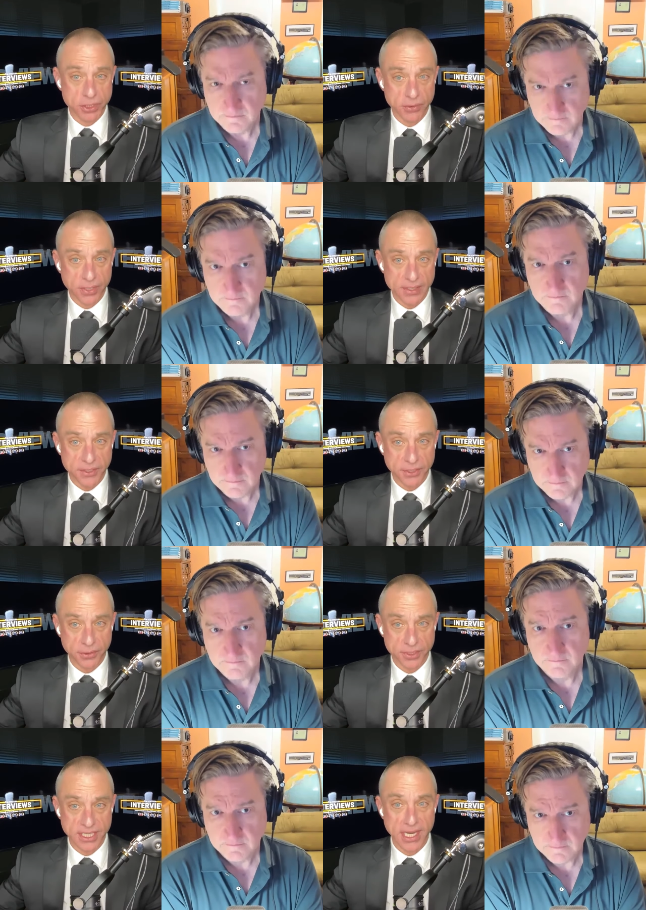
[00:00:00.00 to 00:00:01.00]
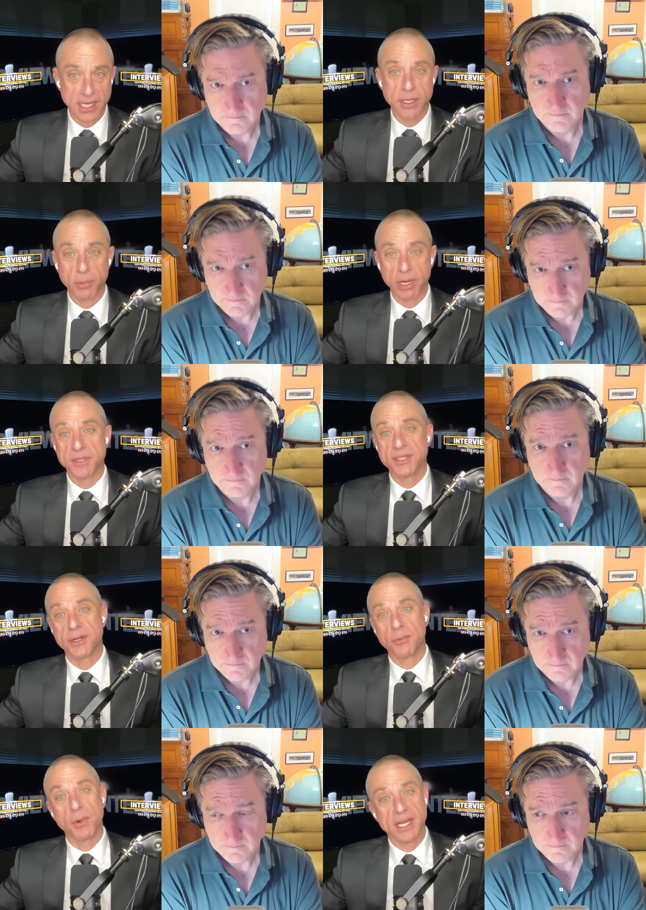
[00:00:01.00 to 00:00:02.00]
Speaker 1: in 2013. You probably
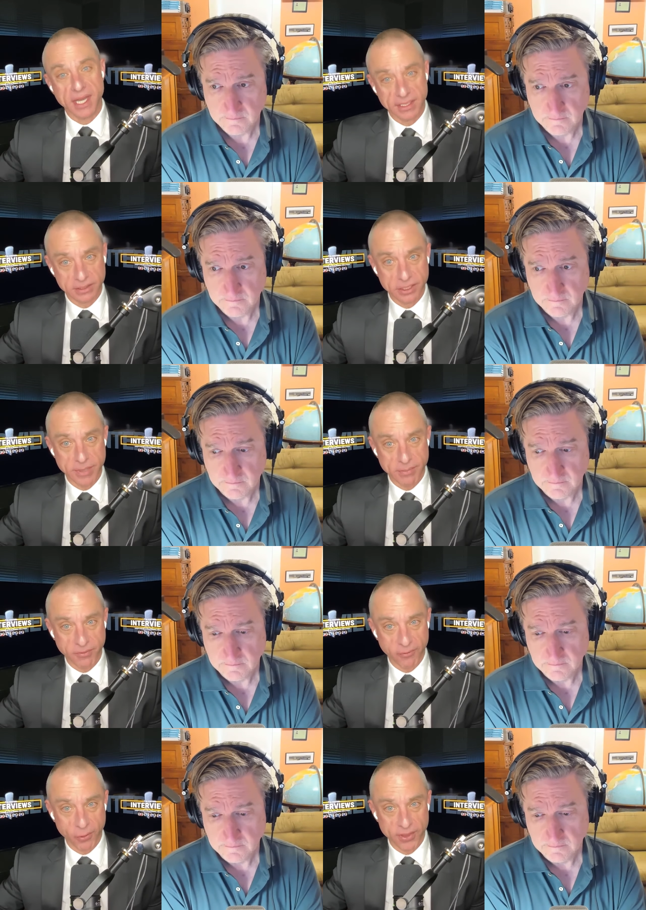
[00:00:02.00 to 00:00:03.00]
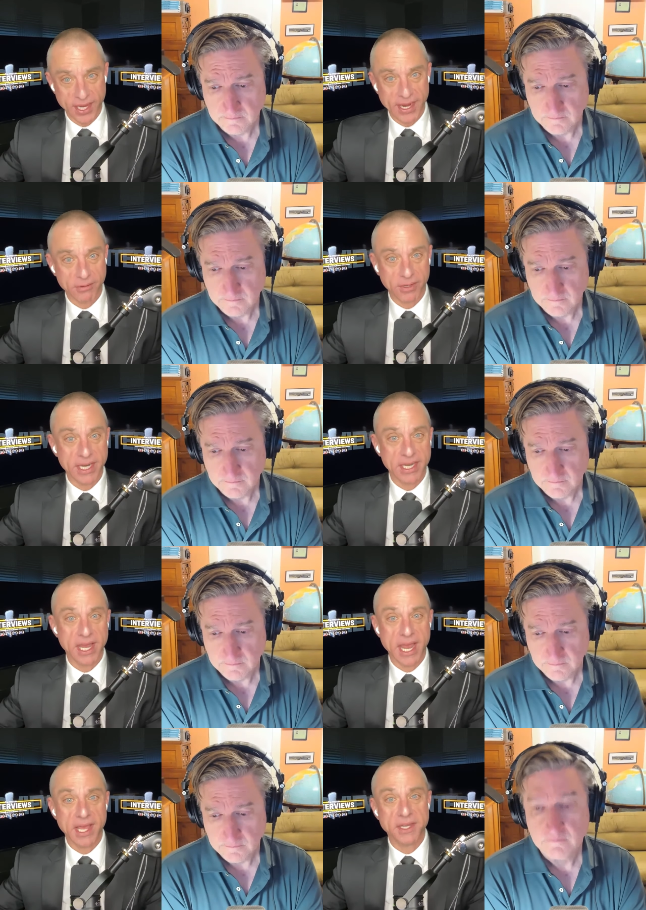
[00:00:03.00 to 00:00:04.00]
started writing it a little bit before that, right?
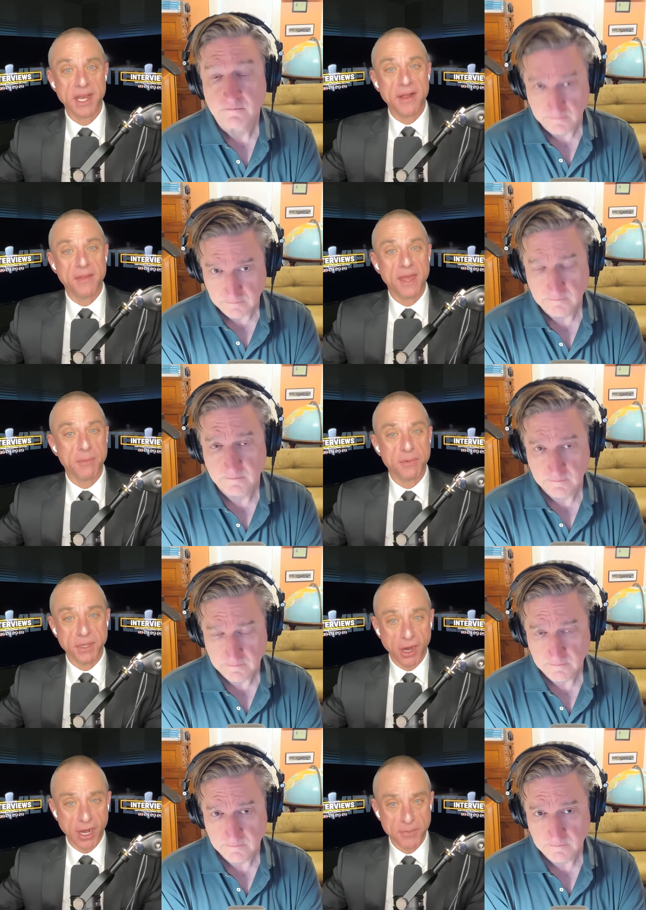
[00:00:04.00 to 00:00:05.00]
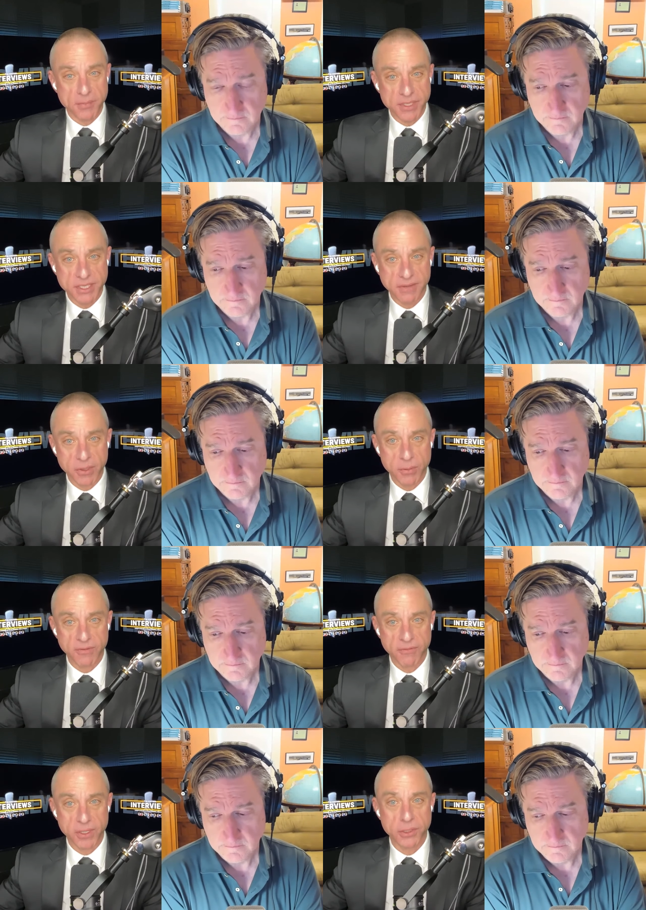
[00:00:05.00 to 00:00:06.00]
And it was an optimistic view
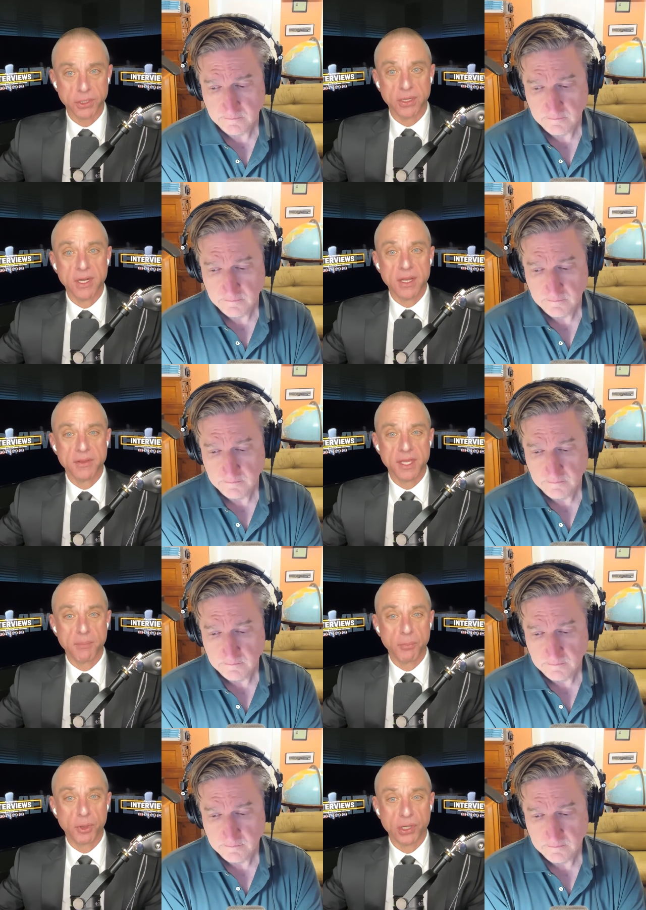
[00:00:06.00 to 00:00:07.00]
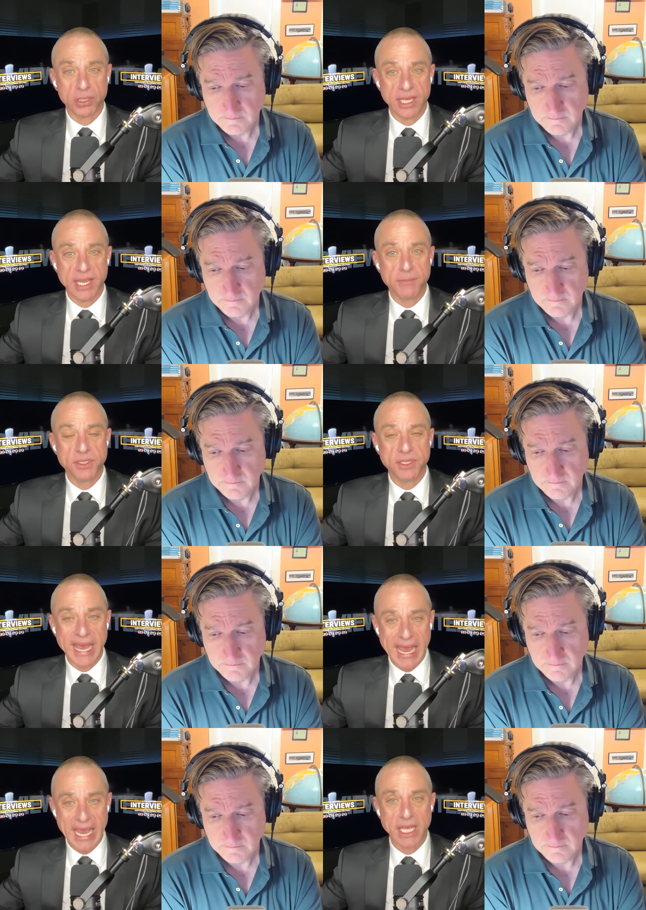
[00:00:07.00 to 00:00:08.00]
of the future that proclaimed
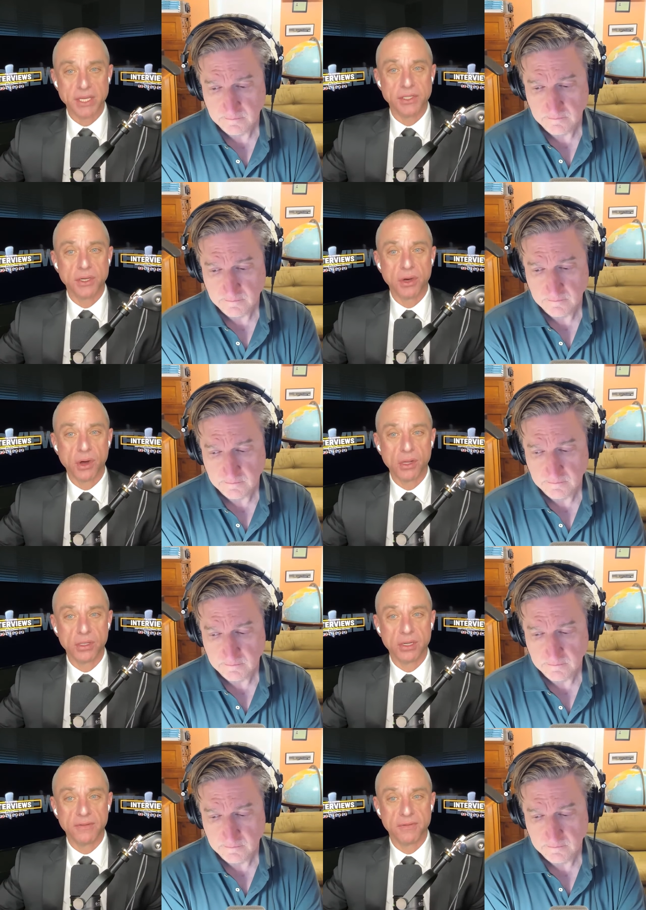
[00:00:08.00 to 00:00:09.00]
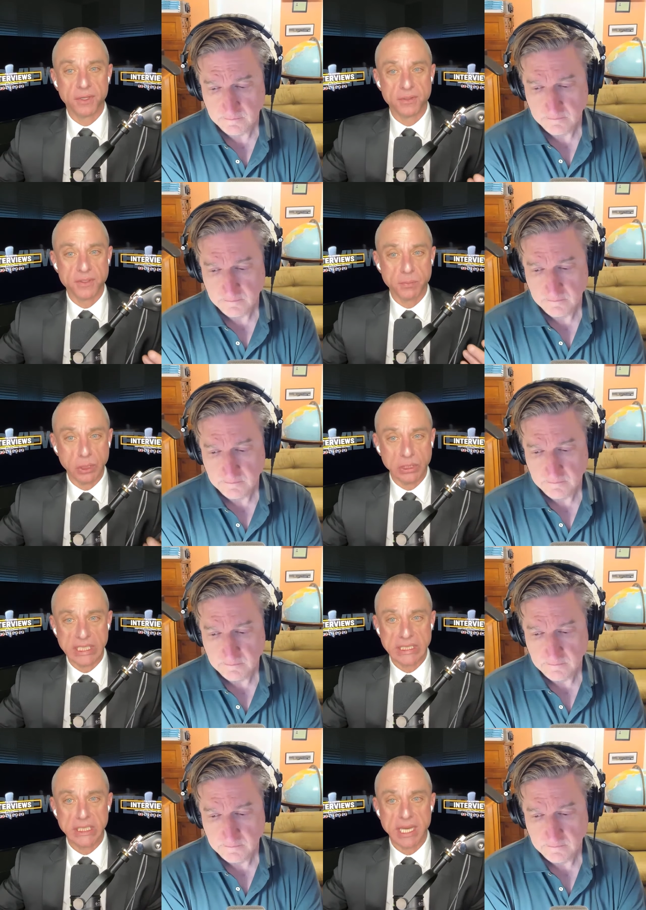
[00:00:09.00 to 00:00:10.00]
to end all of those
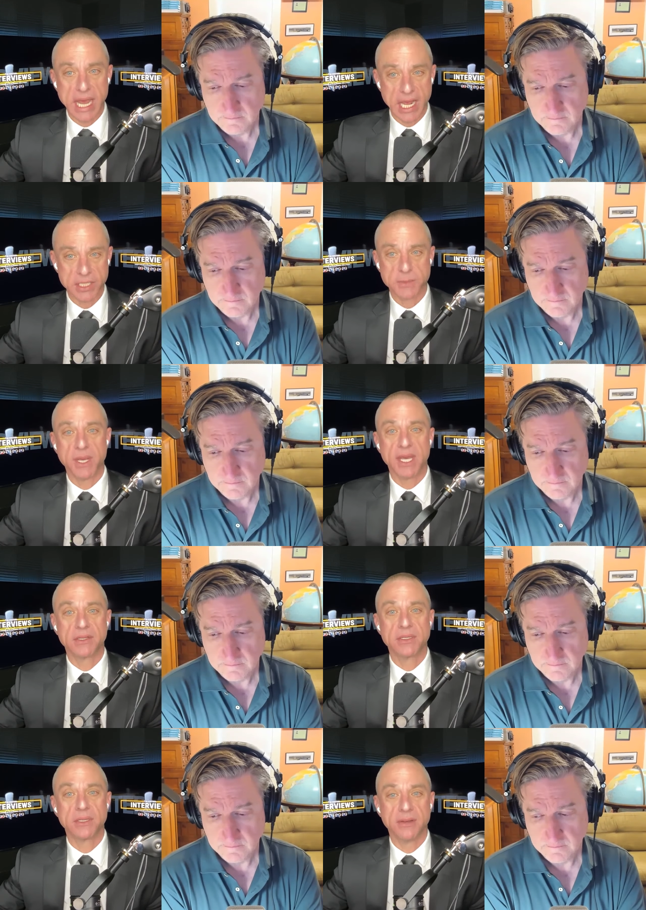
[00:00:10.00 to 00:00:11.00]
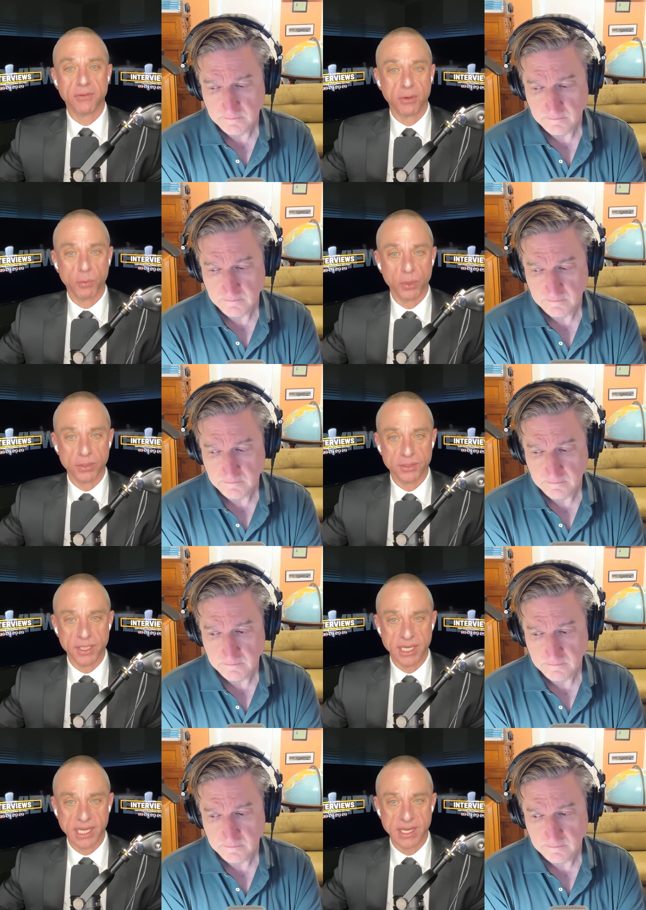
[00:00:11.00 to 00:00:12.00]
malignant aspects of our world,
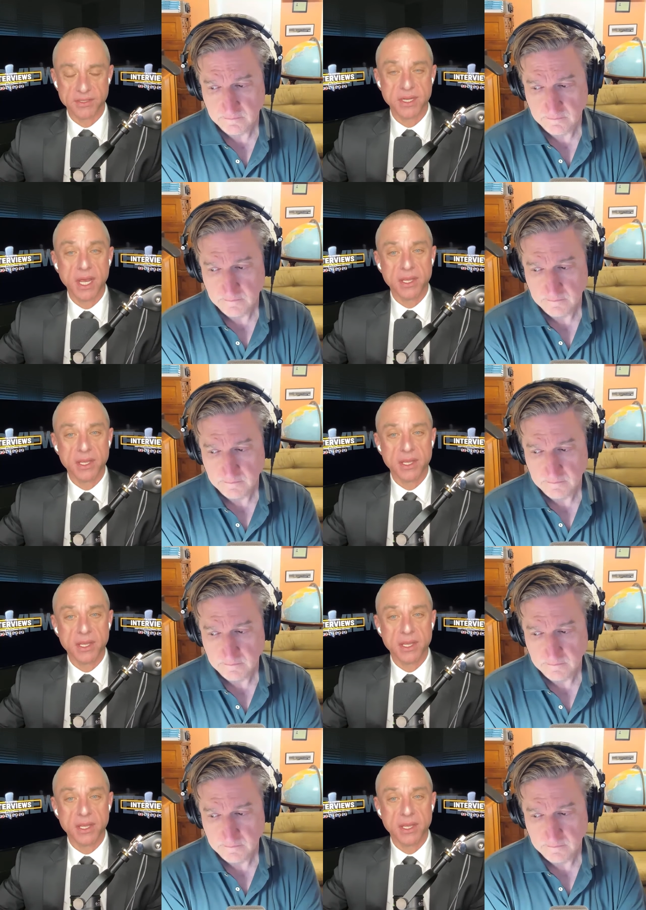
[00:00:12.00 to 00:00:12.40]
I guess,